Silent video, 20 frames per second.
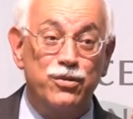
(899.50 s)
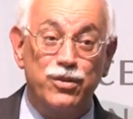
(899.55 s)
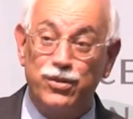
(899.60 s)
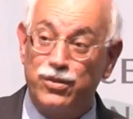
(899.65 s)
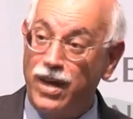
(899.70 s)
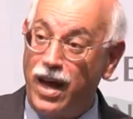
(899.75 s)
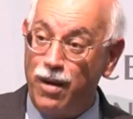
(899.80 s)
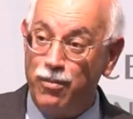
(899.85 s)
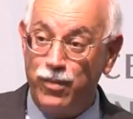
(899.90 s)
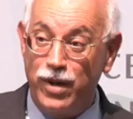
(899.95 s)

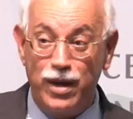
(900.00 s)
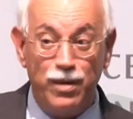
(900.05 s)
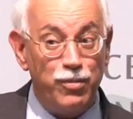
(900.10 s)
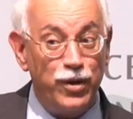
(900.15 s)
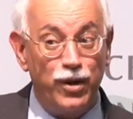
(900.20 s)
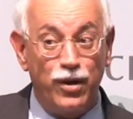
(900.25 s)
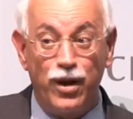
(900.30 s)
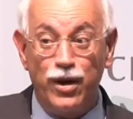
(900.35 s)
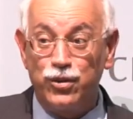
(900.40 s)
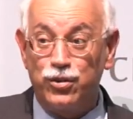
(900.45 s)
does that mean
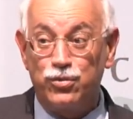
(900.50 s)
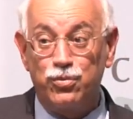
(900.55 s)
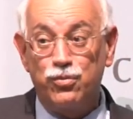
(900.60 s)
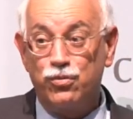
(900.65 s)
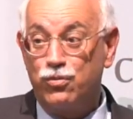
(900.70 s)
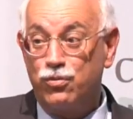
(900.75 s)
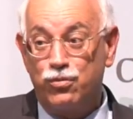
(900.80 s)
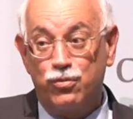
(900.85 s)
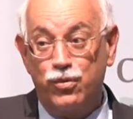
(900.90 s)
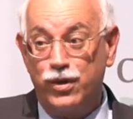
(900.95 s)
because
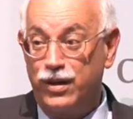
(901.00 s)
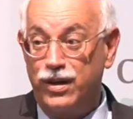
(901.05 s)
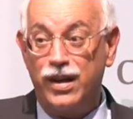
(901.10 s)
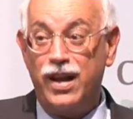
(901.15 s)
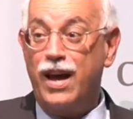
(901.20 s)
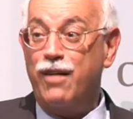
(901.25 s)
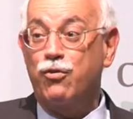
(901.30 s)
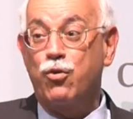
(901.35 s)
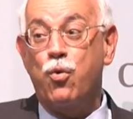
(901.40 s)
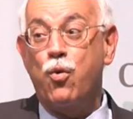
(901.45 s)
we
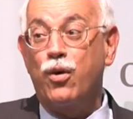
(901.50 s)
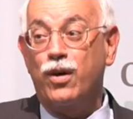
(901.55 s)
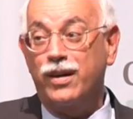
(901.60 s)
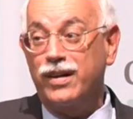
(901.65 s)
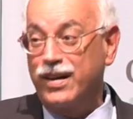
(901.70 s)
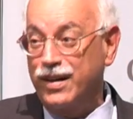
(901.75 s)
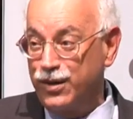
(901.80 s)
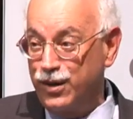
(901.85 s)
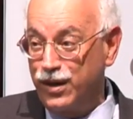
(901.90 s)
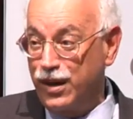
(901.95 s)
didn't have
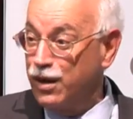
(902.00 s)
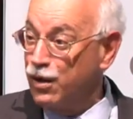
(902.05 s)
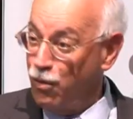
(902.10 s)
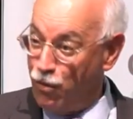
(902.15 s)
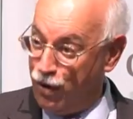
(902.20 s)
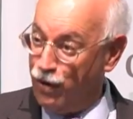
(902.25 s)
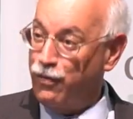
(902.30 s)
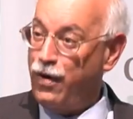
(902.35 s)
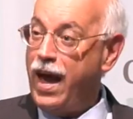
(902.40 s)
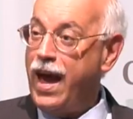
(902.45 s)
quarterly indicators? You know
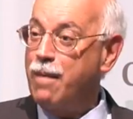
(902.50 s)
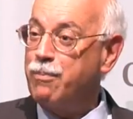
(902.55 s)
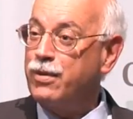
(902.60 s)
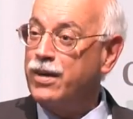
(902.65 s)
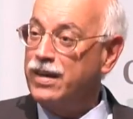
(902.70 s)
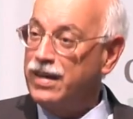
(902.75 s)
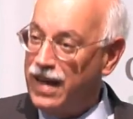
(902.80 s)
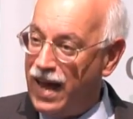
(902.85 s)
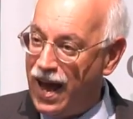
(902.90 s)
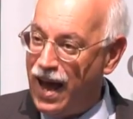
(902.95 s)
what would have
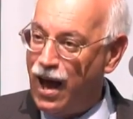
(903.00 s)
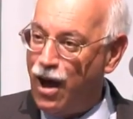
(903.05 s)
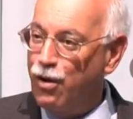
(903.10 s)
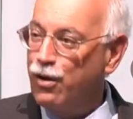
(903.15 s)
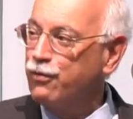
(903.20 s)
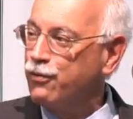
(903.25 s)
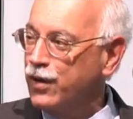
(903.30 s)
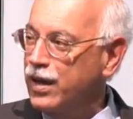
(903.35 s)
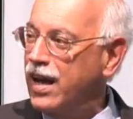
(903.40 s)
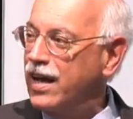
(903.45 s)
happened
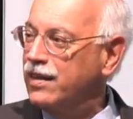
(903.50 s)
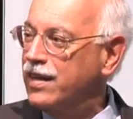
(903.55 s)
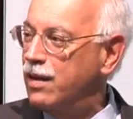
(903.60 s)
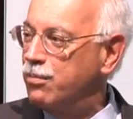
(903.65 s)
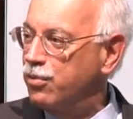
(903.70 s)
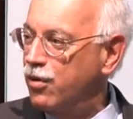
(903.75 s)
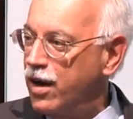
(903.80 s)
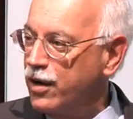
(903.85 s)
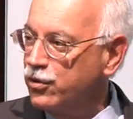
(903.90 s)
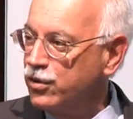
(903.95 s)
now if we had
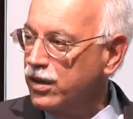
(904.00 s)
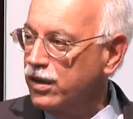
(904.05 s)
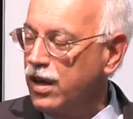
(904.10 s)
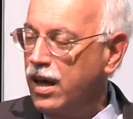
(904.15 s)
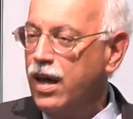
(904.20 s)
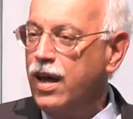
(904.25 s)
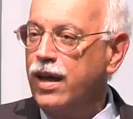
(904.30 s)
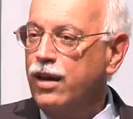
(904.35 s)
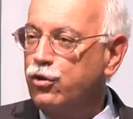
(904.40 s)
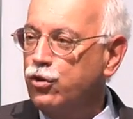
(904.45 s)
that project?
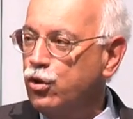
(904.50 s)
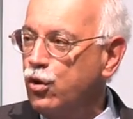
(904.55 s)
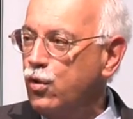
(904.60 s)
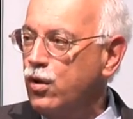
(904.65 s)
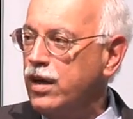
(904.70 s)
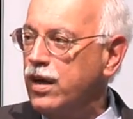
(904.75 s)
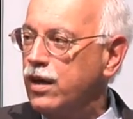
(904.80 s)
Two